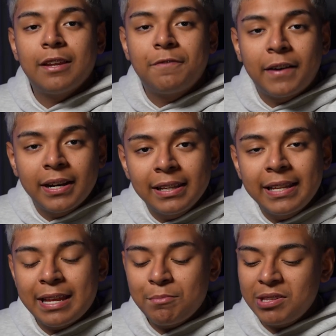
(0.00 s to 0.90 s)
And
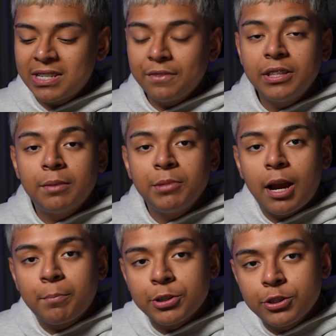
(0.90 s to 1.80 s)
finally, it means giving them the
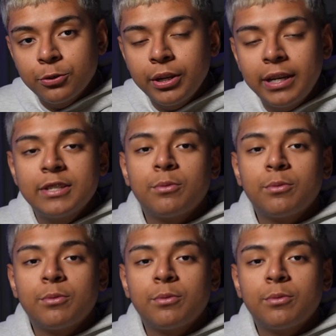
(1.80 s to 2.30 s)
opportunity